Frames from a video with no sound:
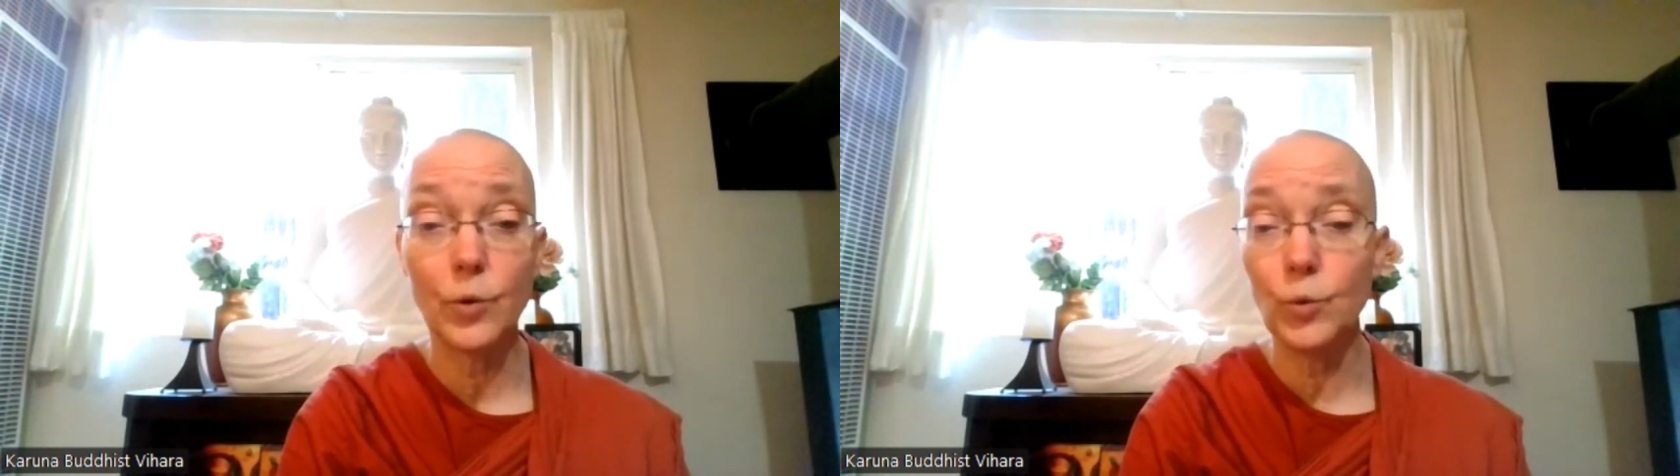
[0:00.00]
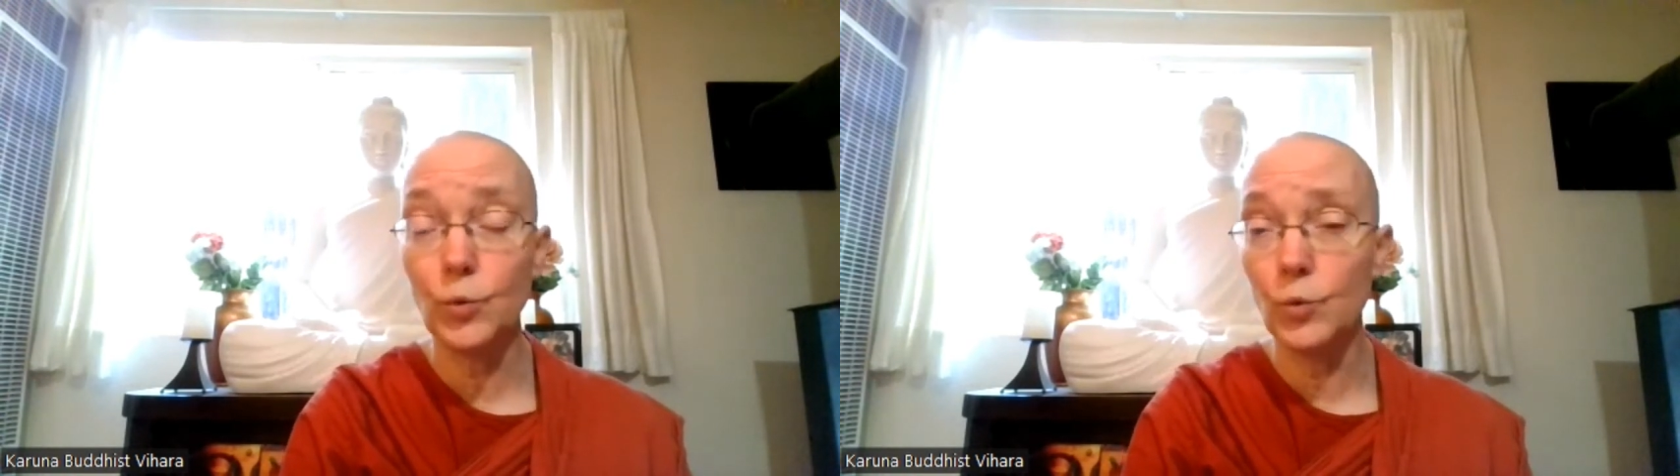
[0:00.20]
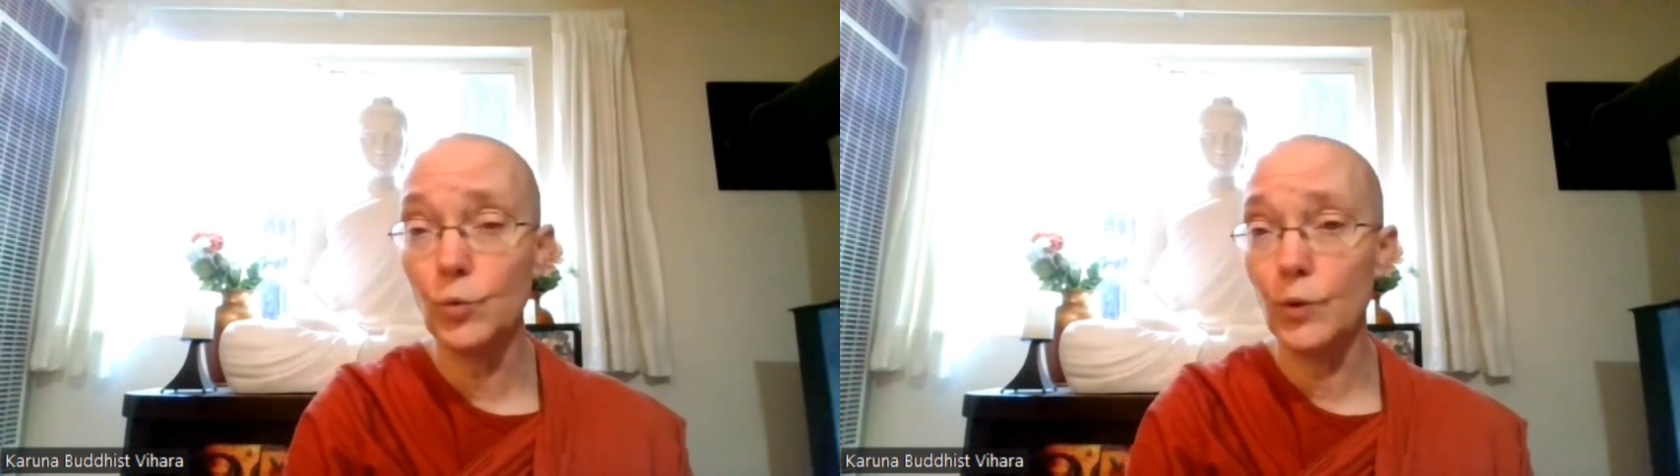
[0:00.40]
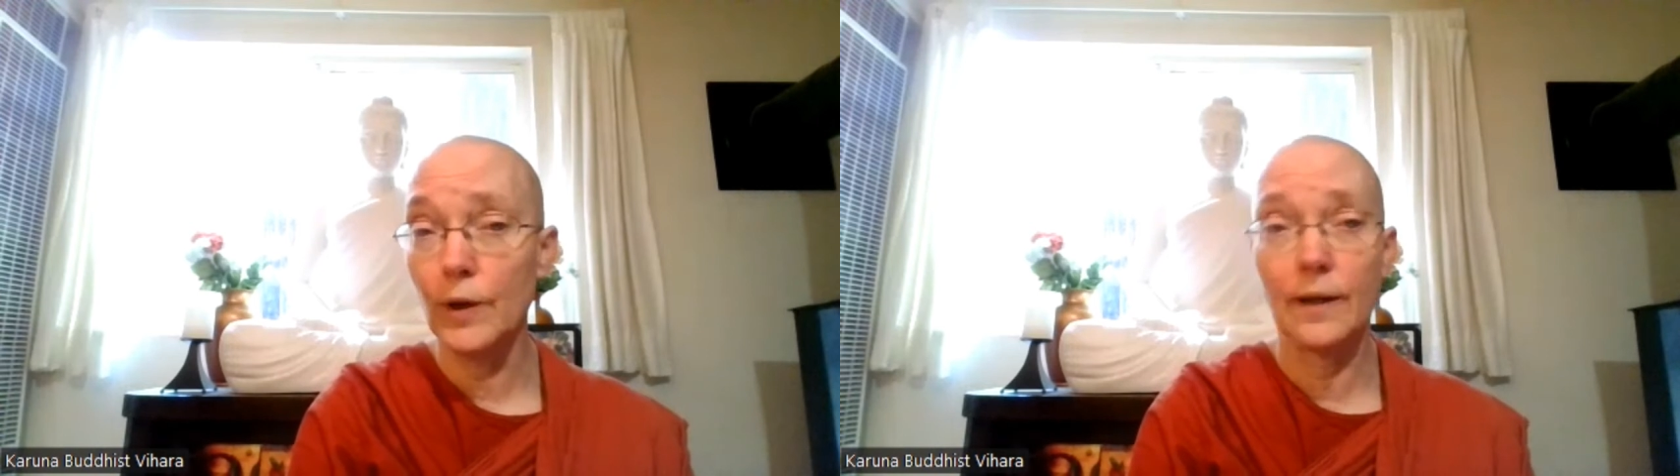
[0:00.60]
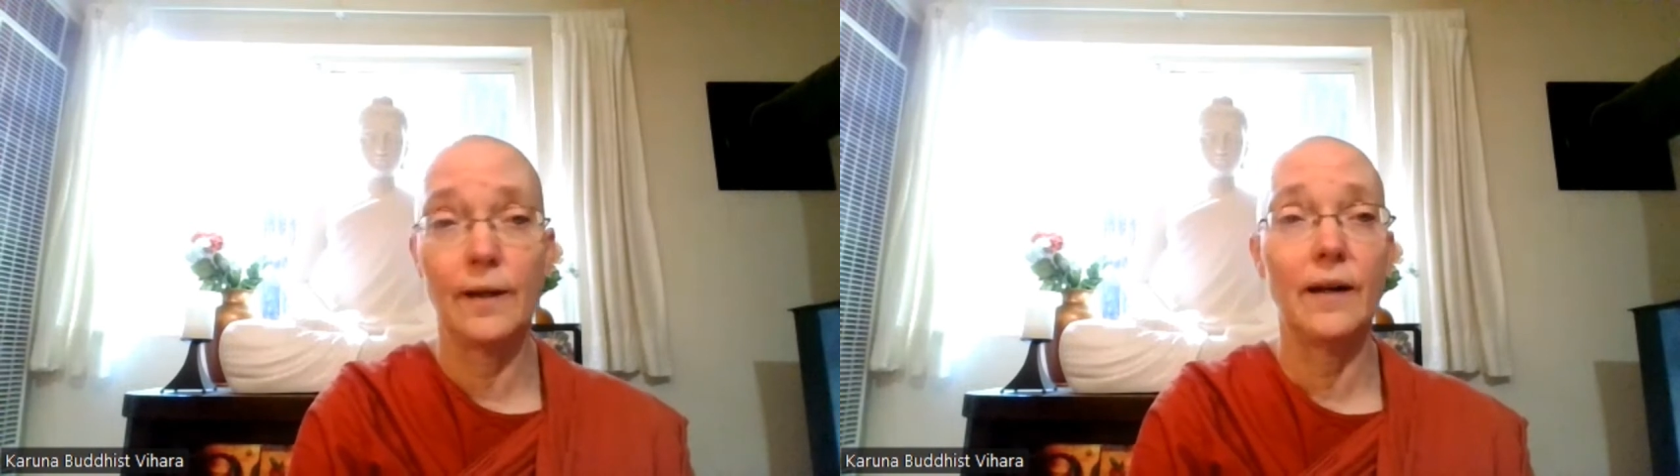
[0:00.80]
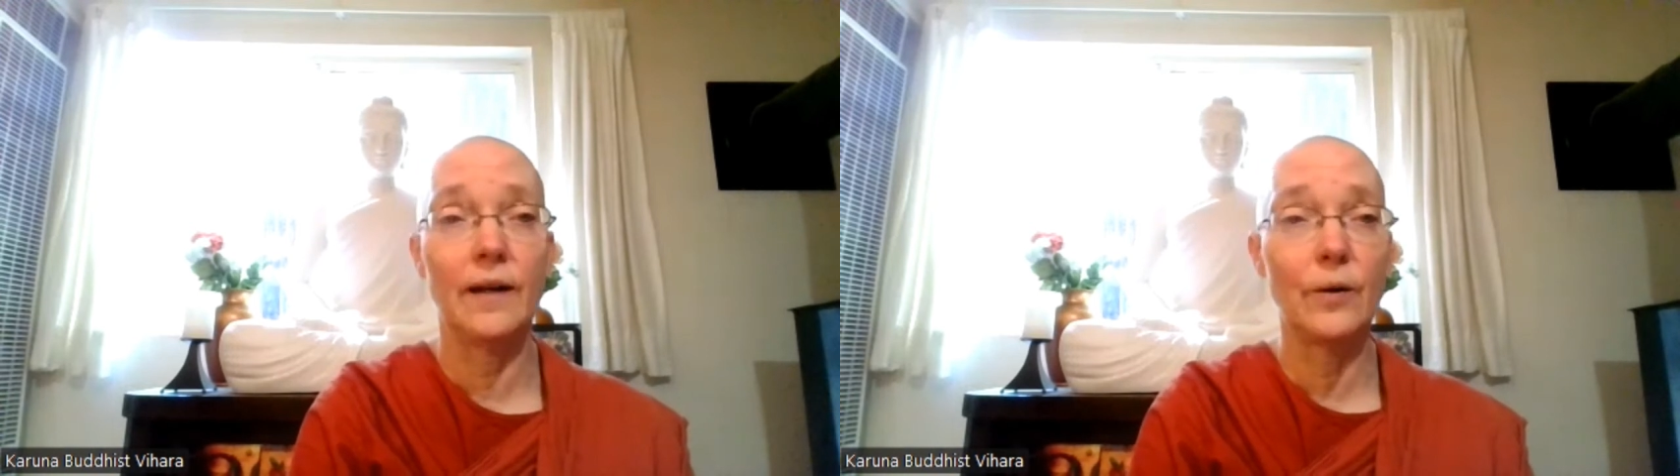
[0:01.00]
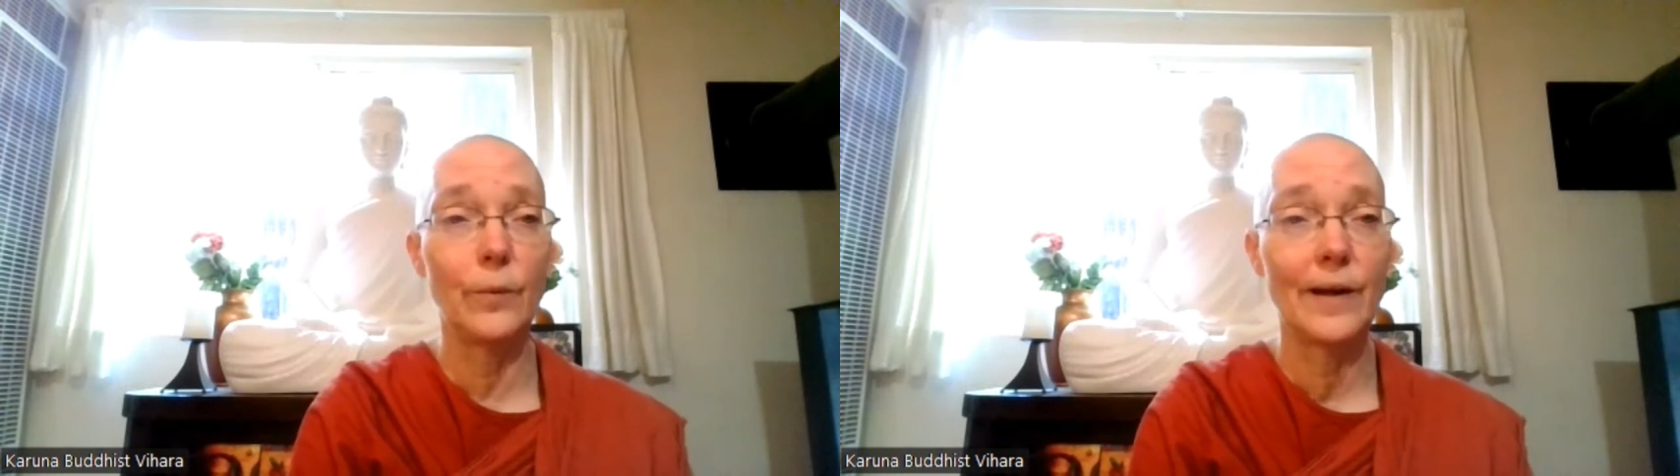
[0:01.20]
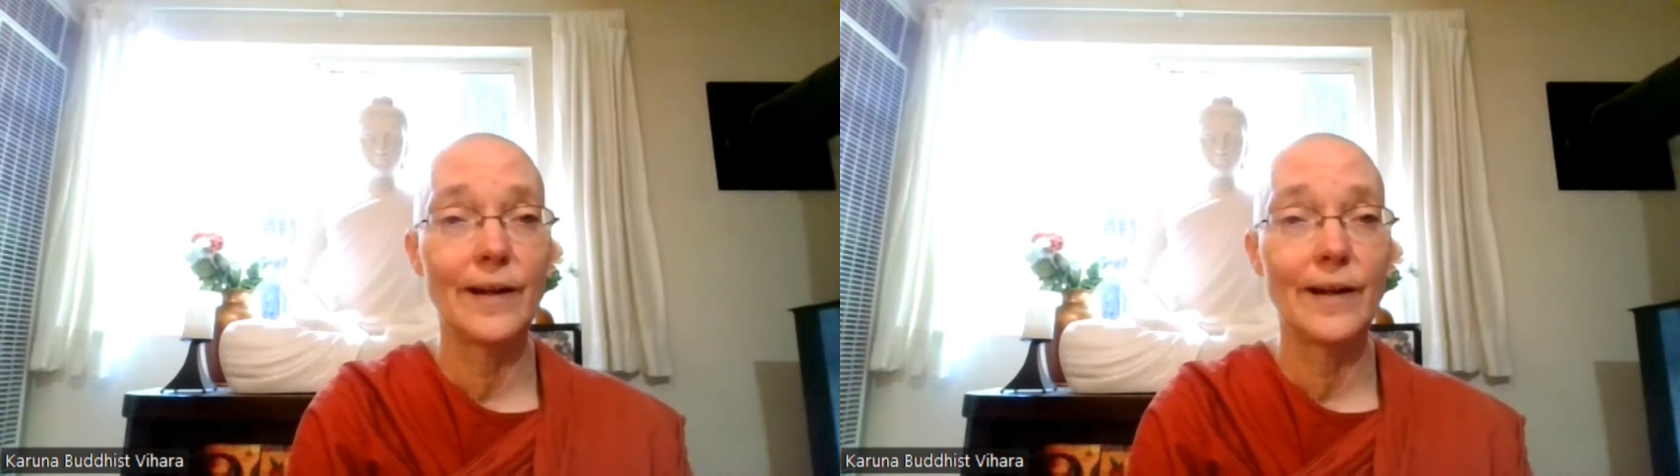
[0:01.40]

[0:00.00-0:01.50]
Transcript: ooh, I don't